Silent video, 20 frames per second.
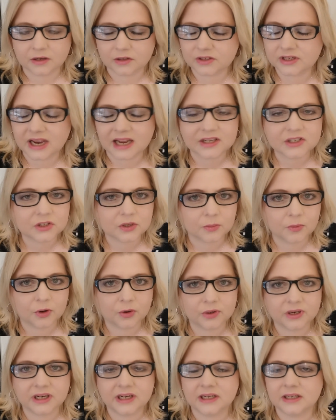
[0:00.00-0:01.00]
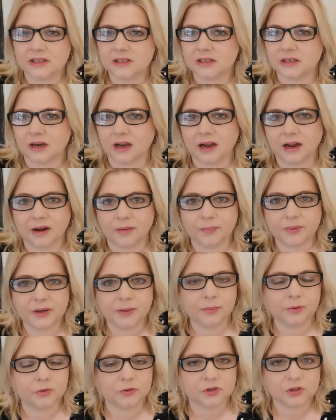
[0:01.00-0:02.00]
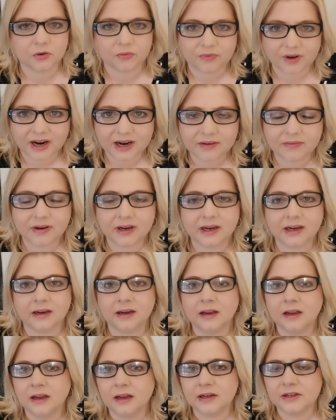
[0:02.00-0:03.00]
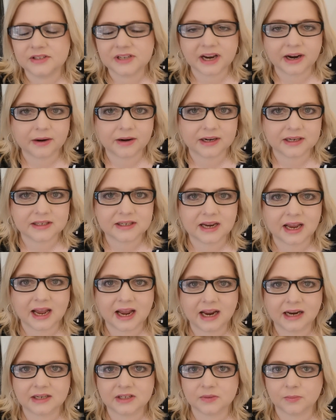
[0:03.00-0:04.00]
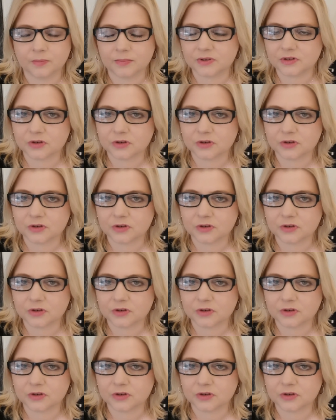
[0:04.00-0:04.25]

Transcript: Testimonies, people surviving terror attacks,